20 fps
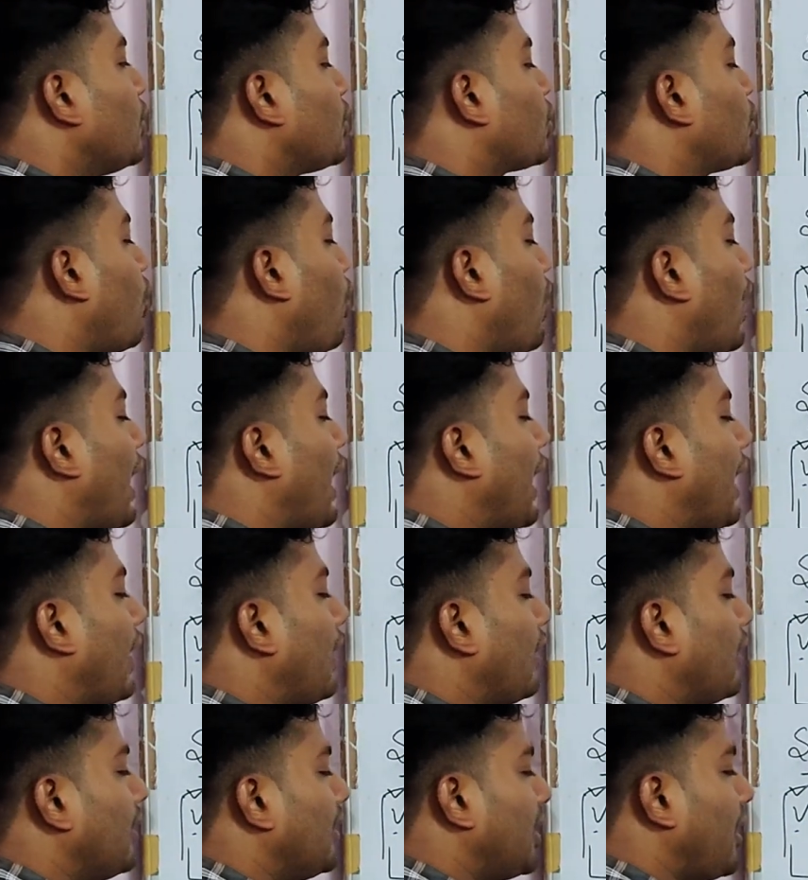So
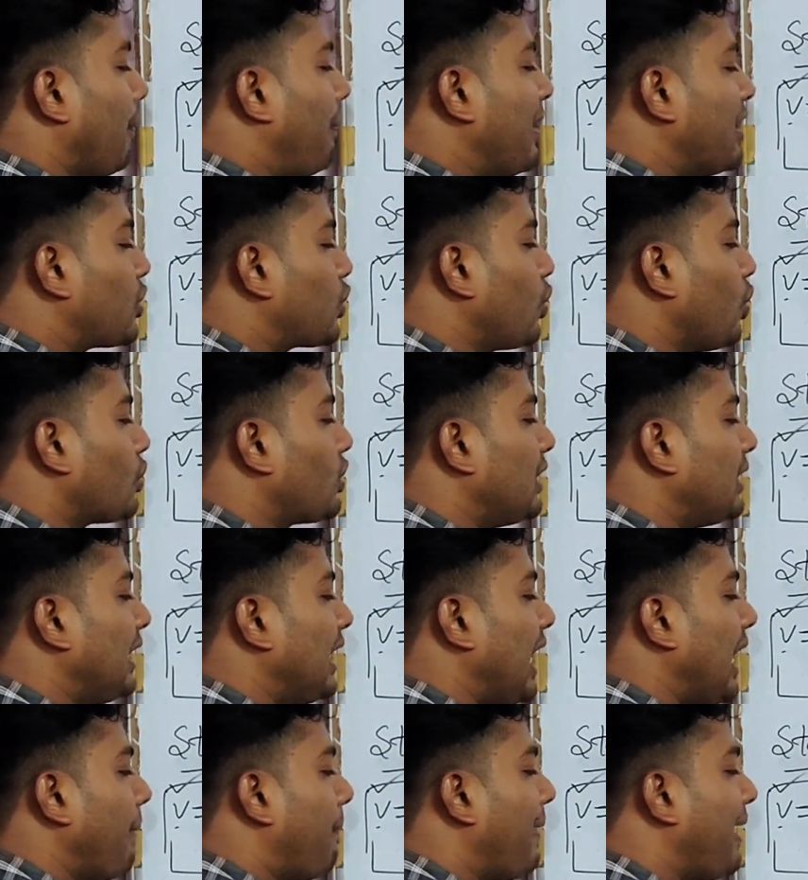the
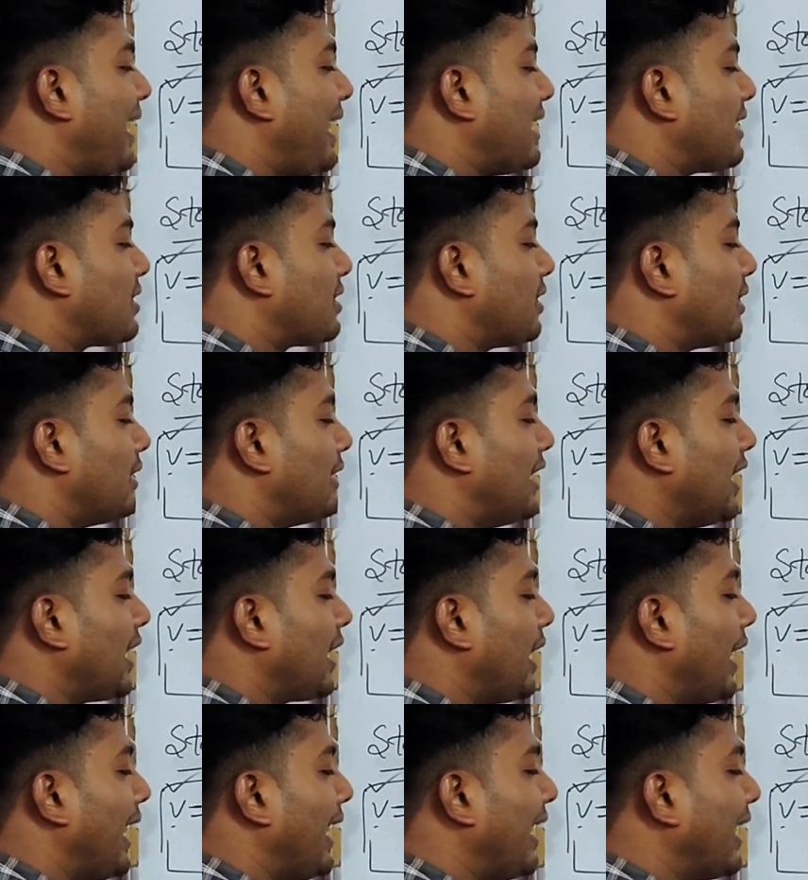viscosity, if it is
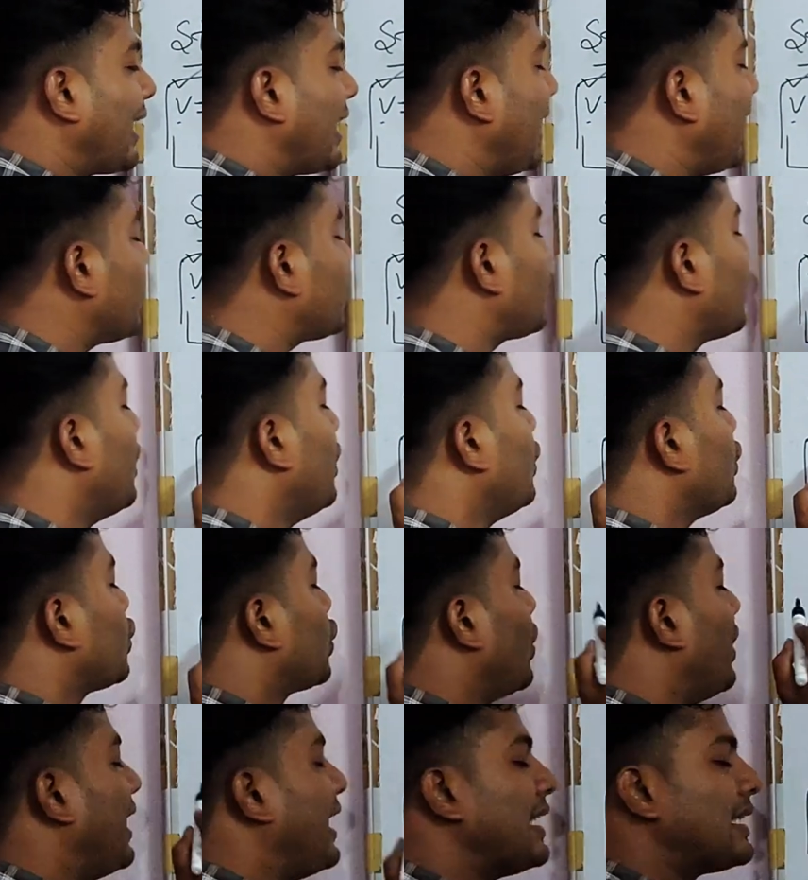increased,
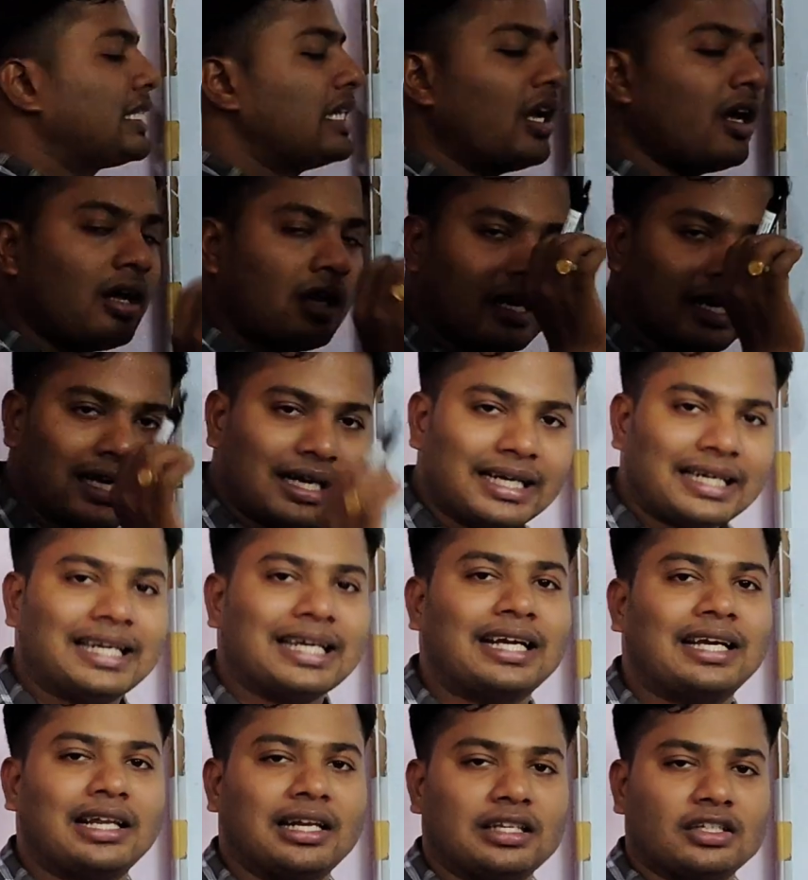so it is the
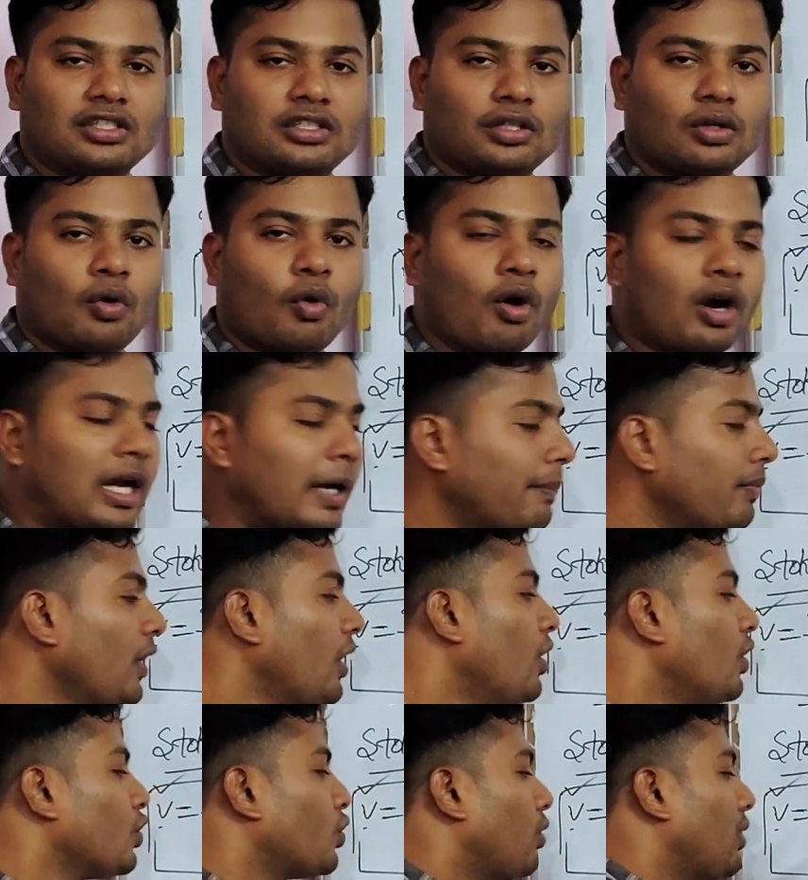decreased. Okay,
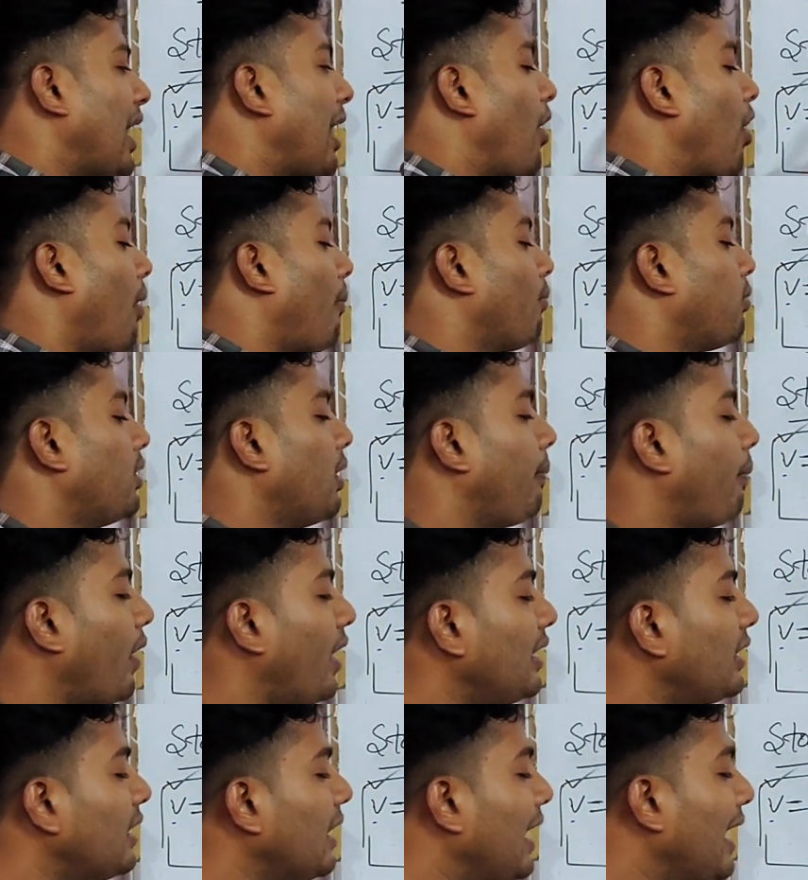so now come to the
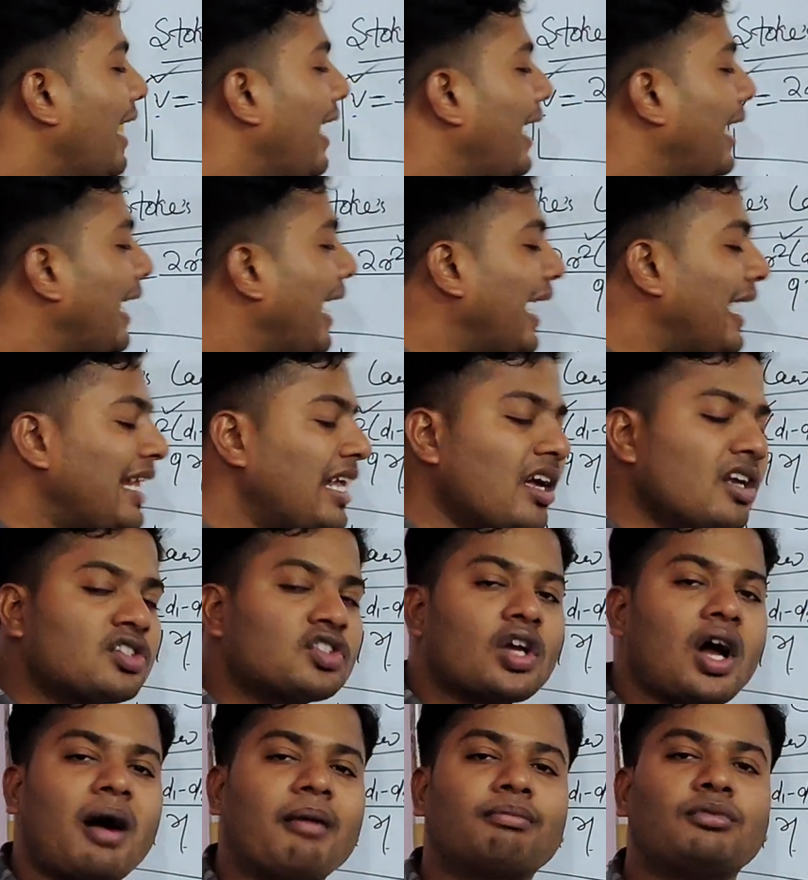point,
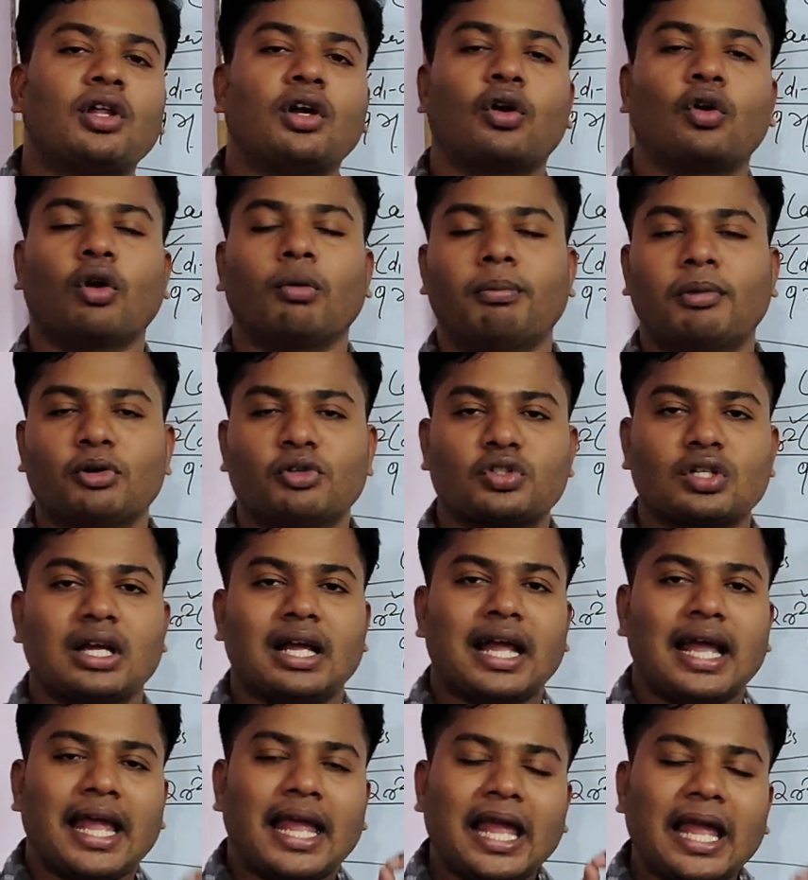radius of the globules.
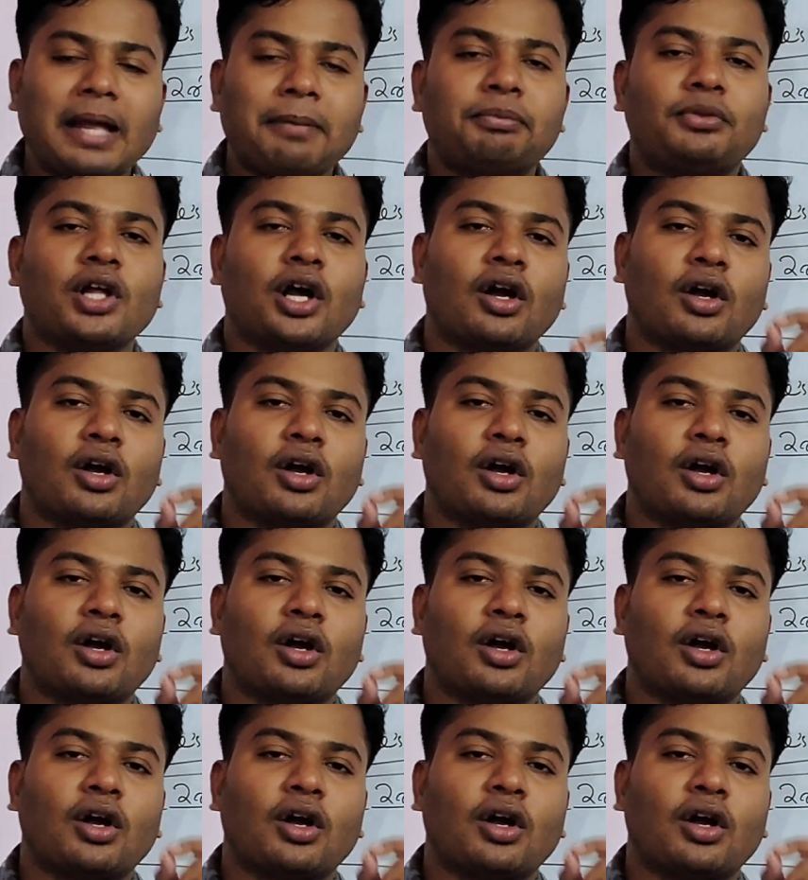If